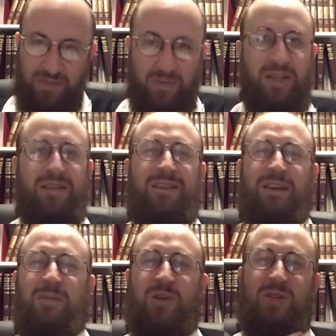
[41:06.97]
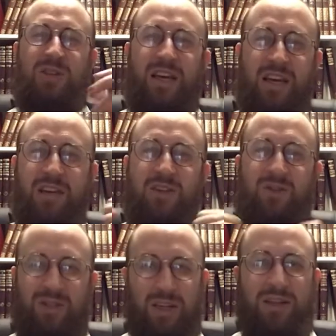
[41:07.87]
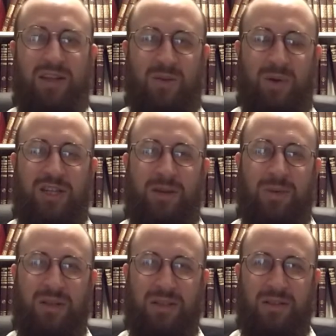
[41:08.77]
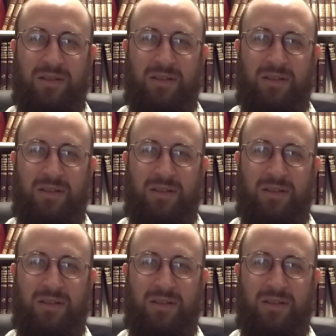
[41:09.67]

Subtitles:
Amazing thing. Because you see things the way Hashem does.